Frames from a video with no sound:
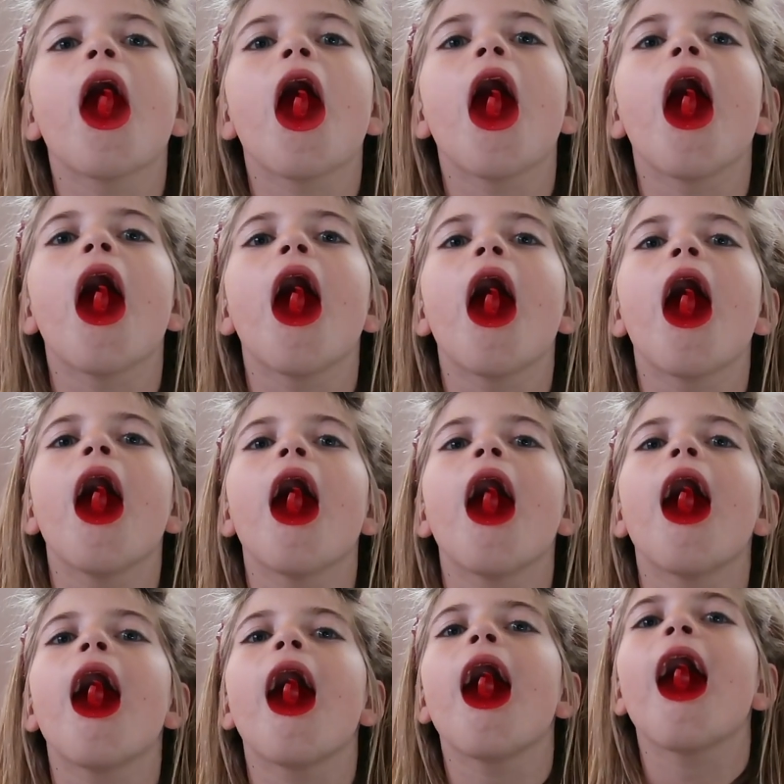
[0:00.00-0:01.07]
Ah.
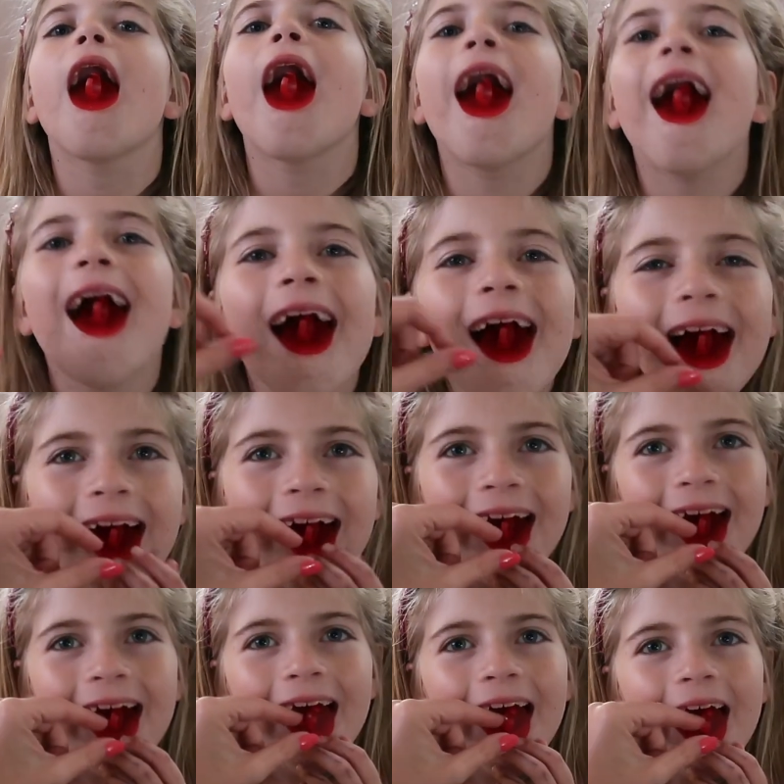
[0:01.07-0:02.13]
Don't do that,
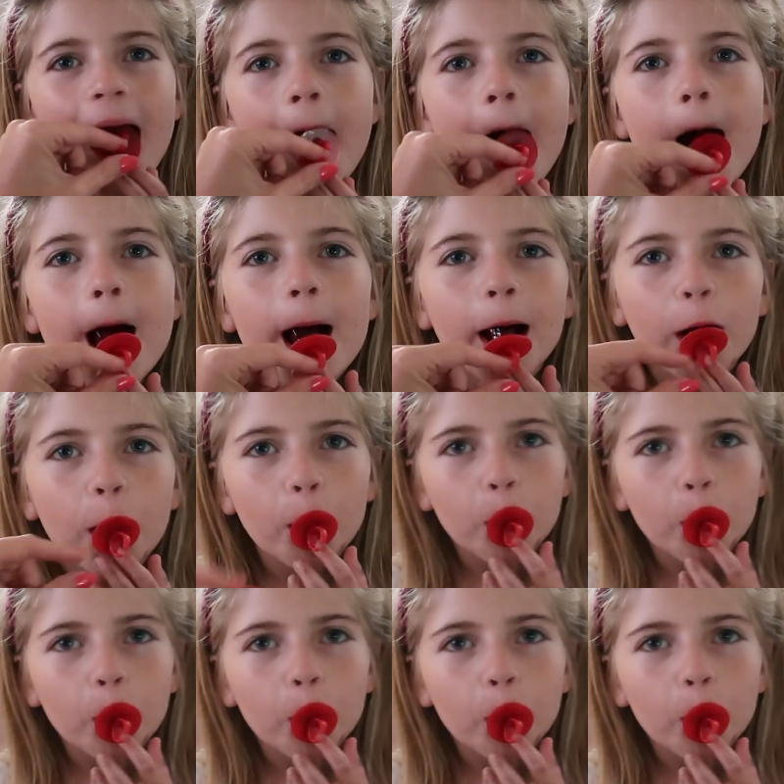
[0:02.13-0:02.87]
that's so dangerous.